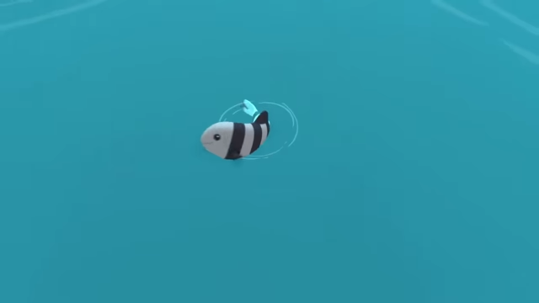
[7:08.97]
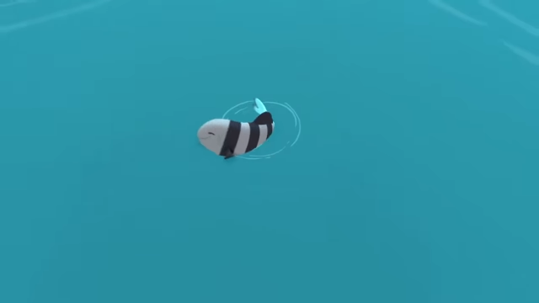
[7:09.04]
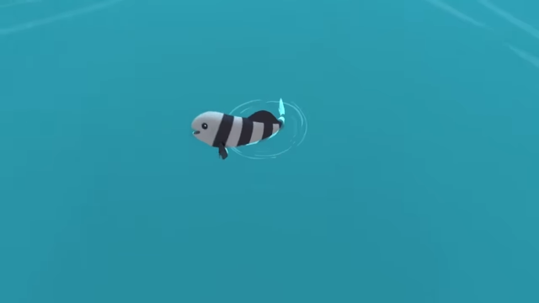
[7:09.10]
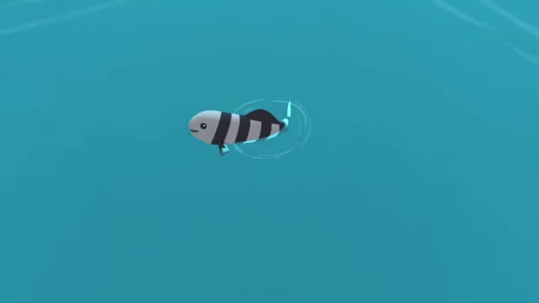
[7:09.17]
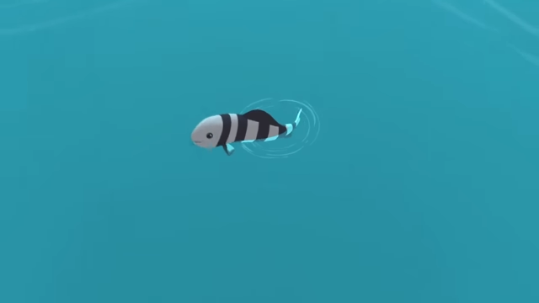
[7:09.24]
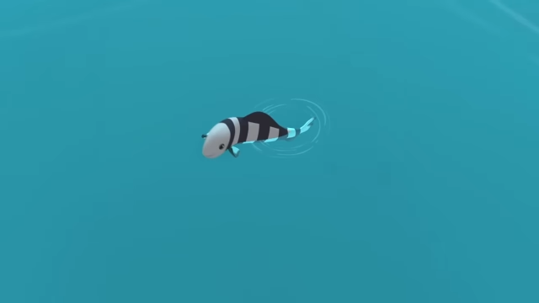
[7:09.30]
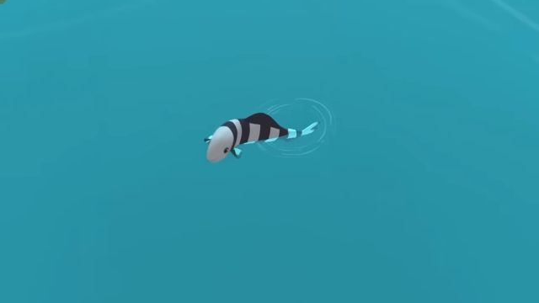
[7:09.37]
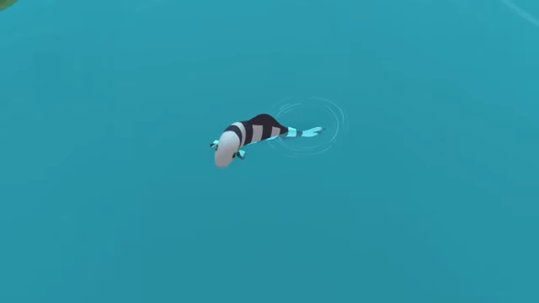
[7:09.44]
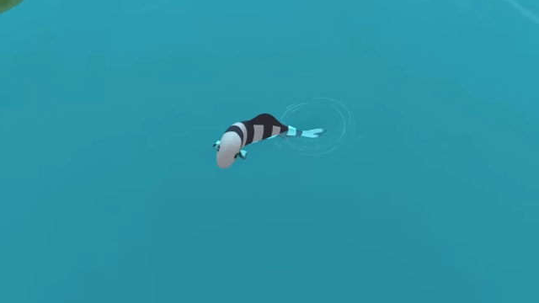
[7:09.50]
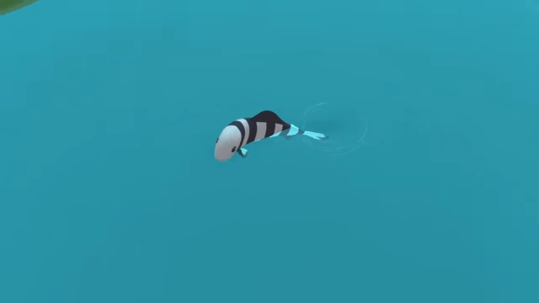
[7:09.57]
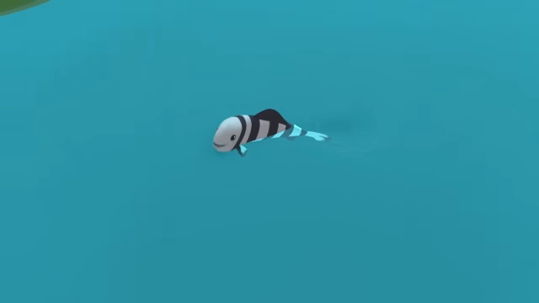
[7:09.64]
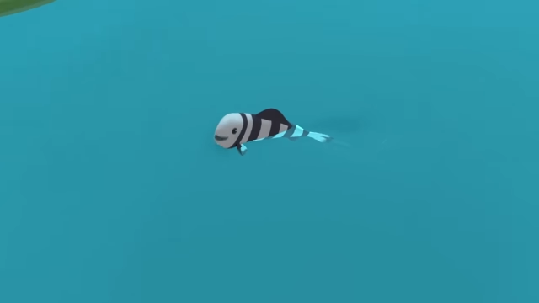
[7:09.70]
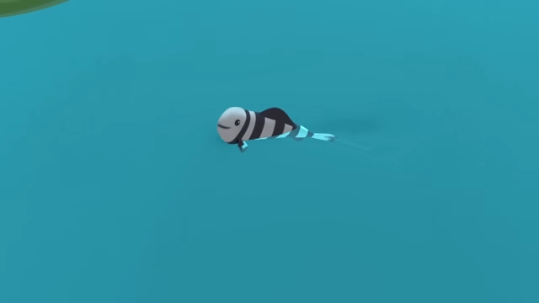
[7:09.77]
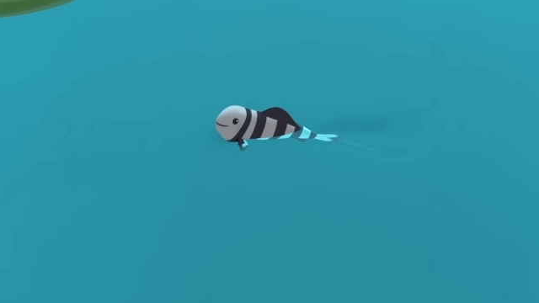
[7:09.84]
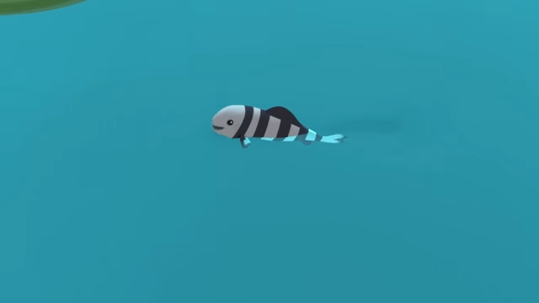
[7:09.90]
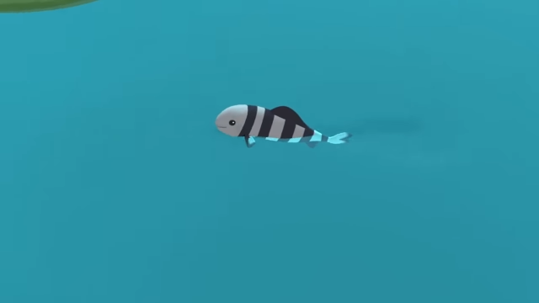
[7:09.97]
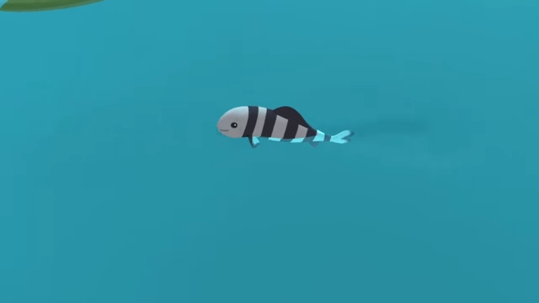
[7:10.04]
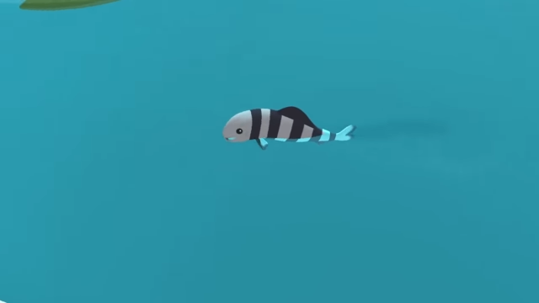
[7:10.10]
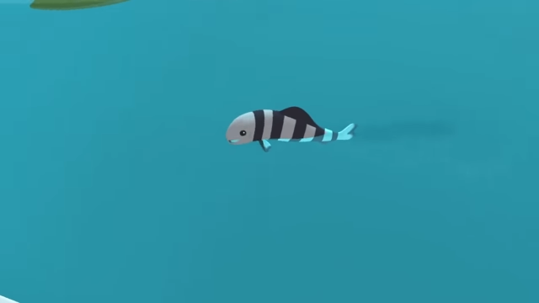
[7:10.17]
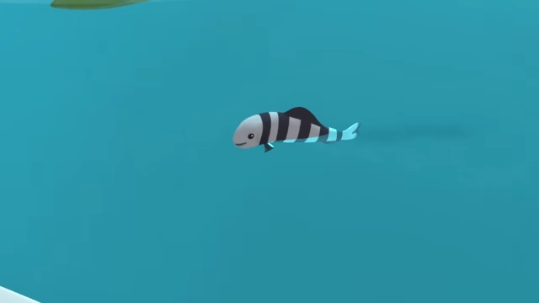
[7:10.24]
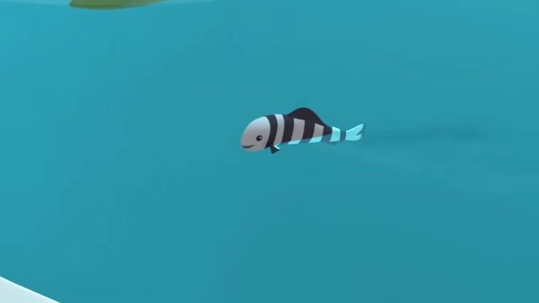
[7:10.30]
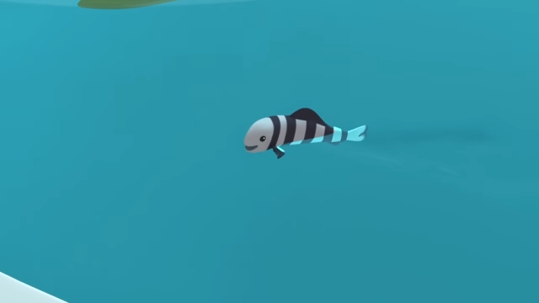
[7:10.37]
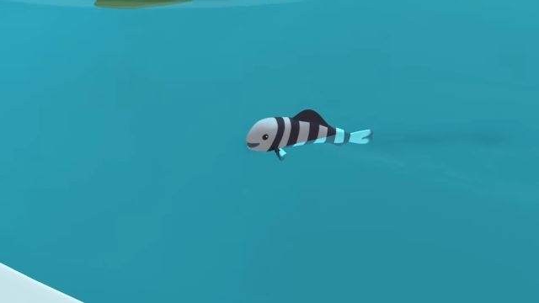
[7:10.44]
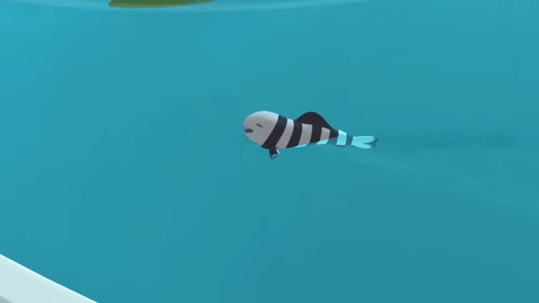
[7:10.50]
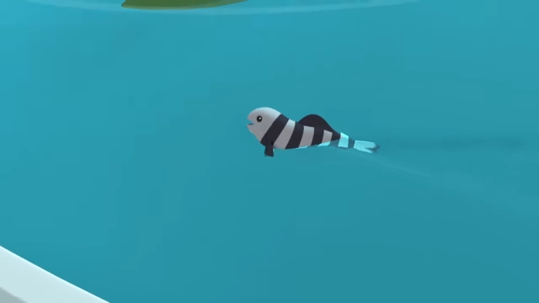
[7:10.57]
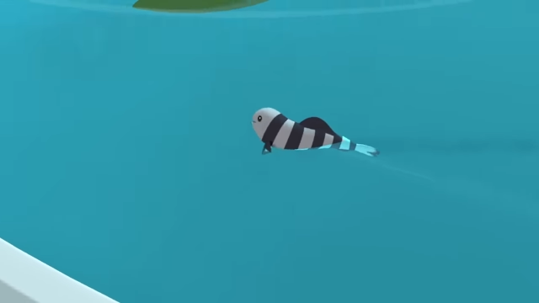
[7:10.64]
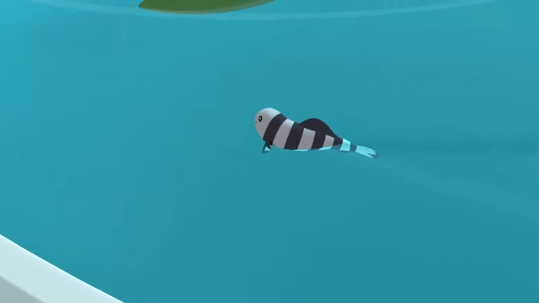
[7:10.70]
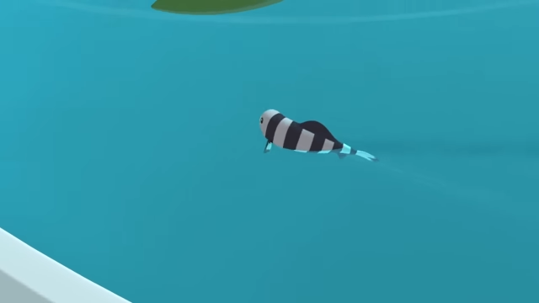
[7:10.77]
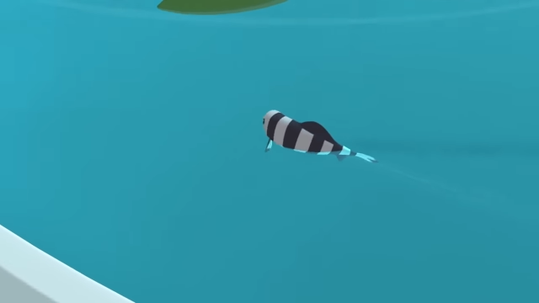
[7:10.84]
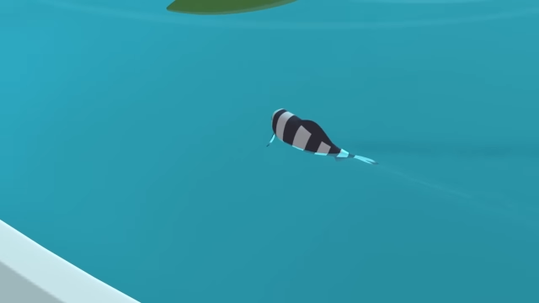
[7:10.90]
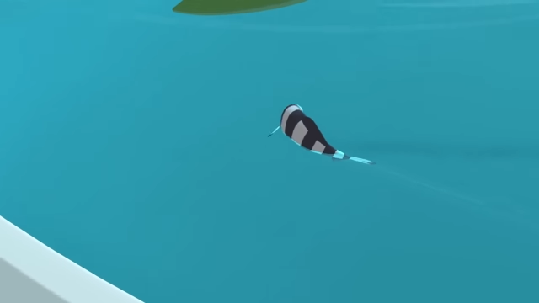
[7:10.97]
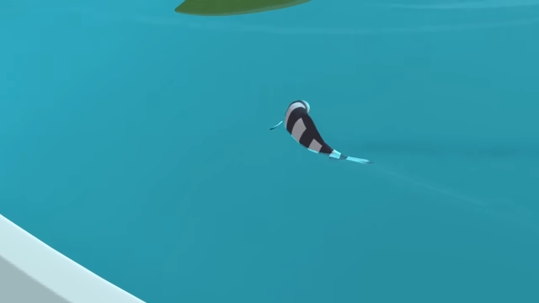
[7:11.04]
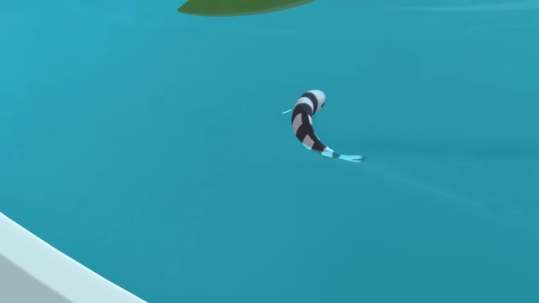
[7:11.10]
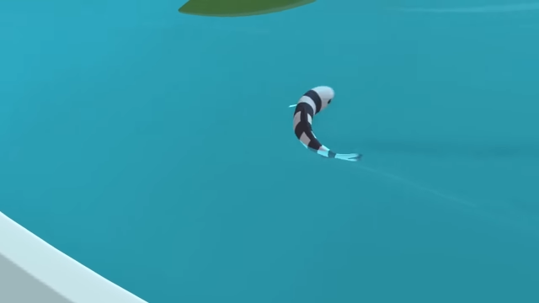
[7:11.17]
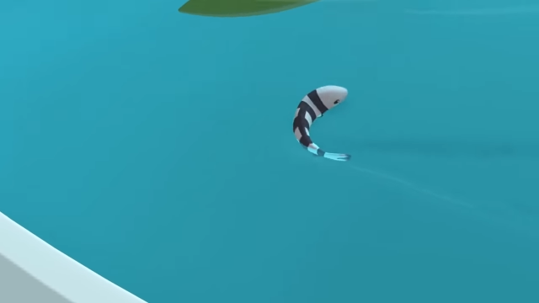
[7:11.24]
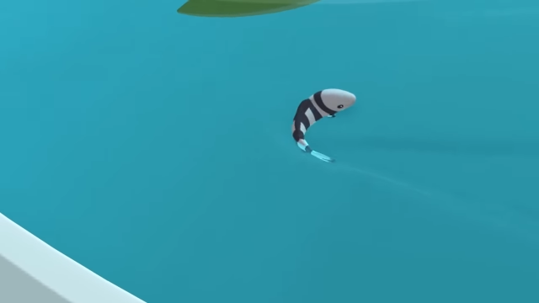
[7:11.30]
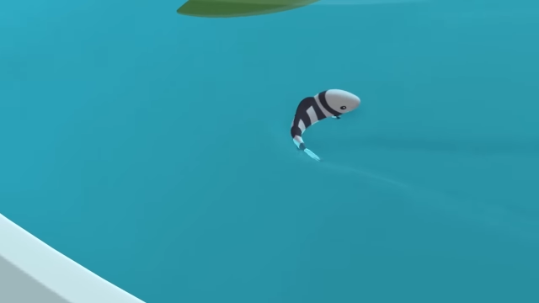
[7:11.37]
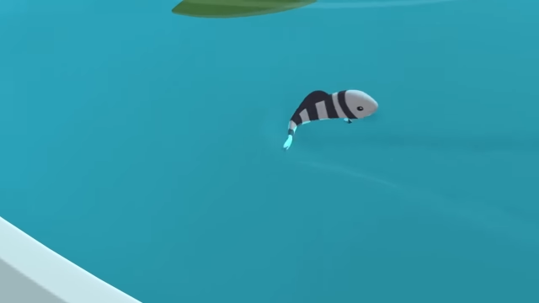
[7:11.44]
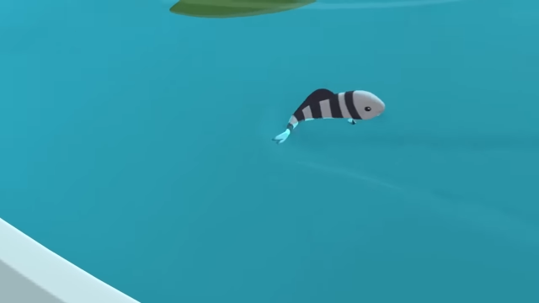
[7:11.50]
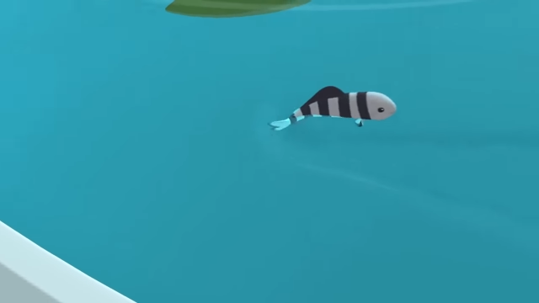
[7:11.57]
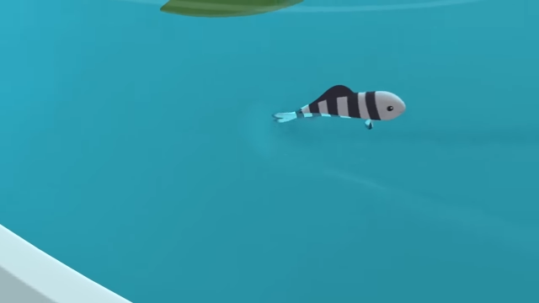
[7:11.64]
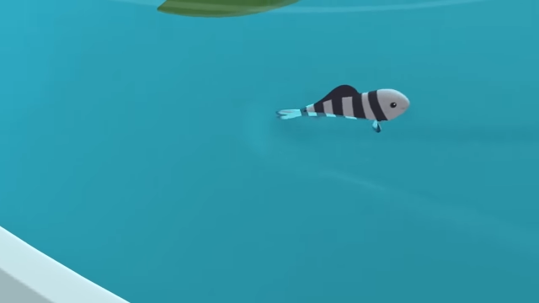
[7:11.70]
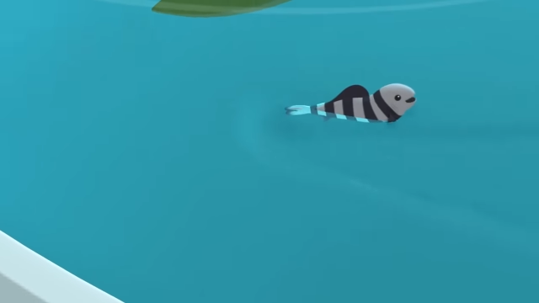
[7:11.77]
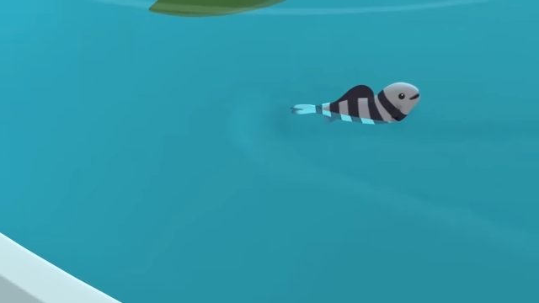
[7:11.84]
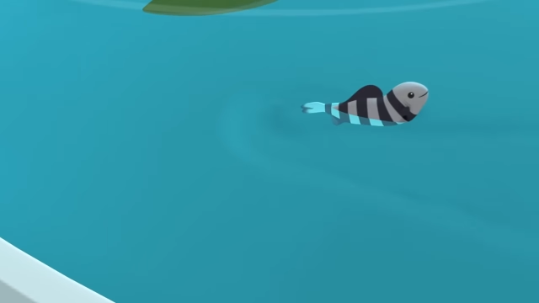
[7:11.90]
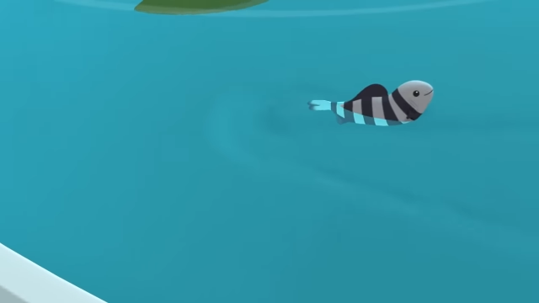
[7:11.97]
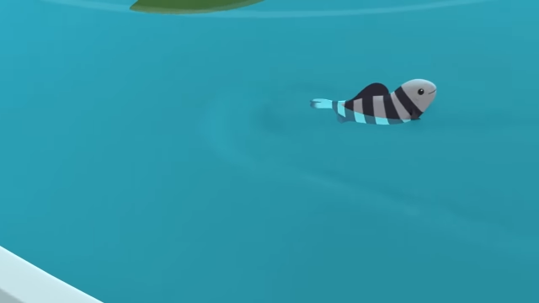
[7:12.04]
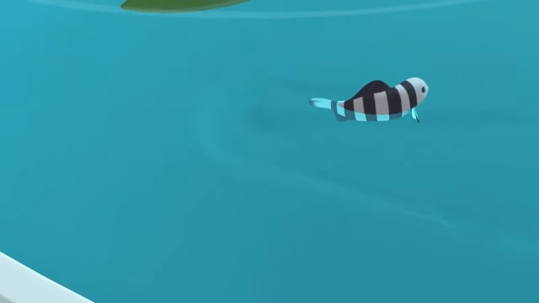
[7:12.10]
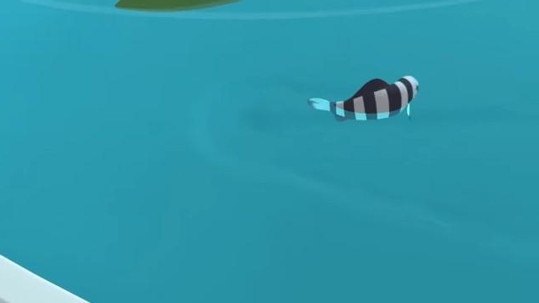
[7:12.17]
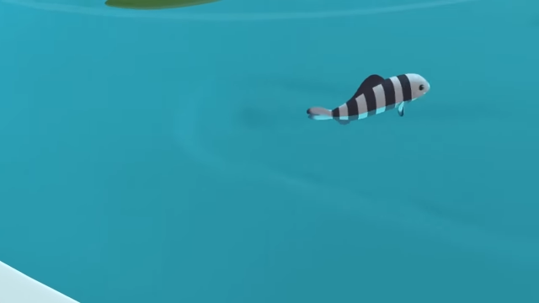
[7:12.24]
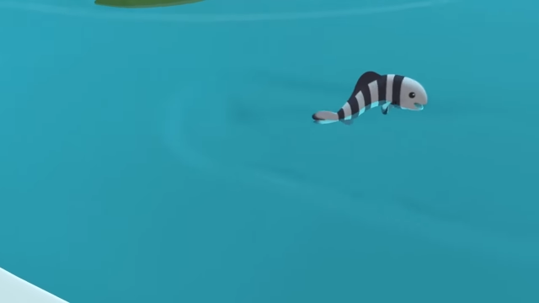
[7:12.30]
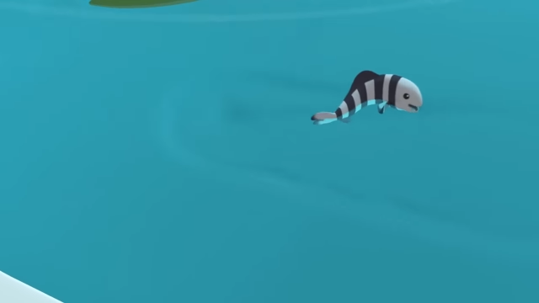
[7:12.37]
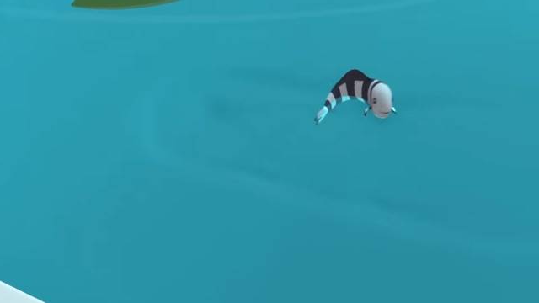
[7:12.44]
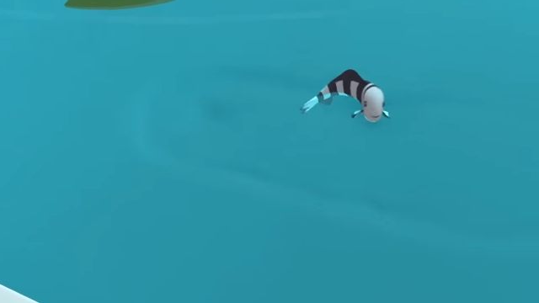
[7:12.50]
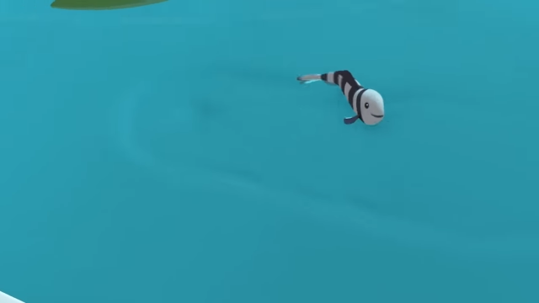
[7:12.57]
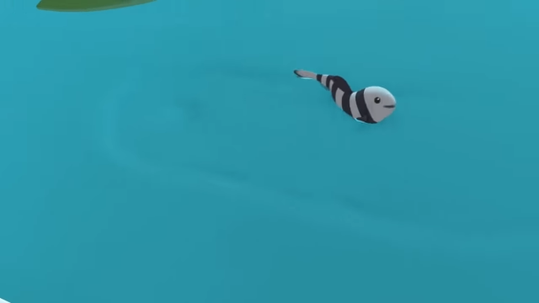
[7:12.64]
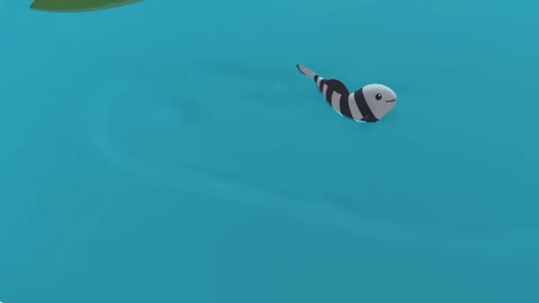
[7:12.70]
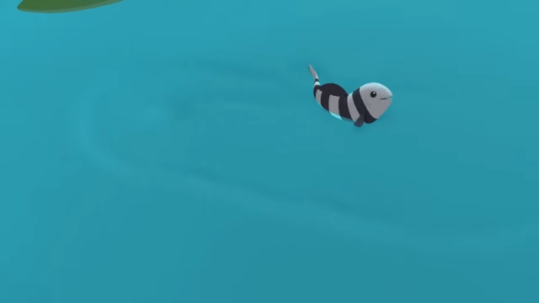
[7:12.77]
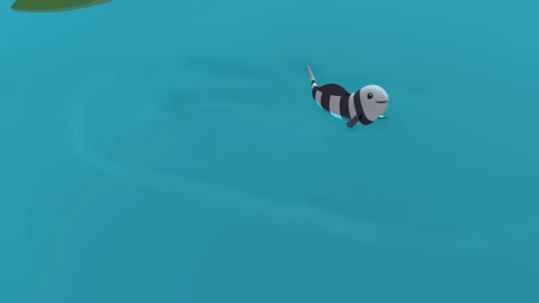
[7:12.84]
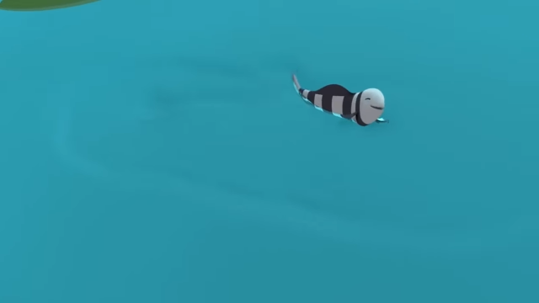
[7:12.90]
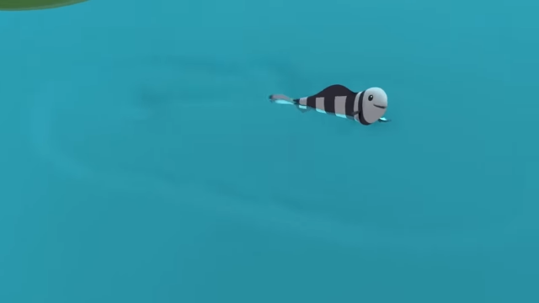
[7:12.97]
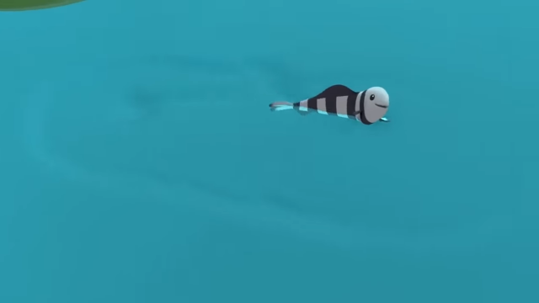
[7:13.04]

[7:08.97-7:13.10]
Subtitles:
Nobody's mouth can be seen.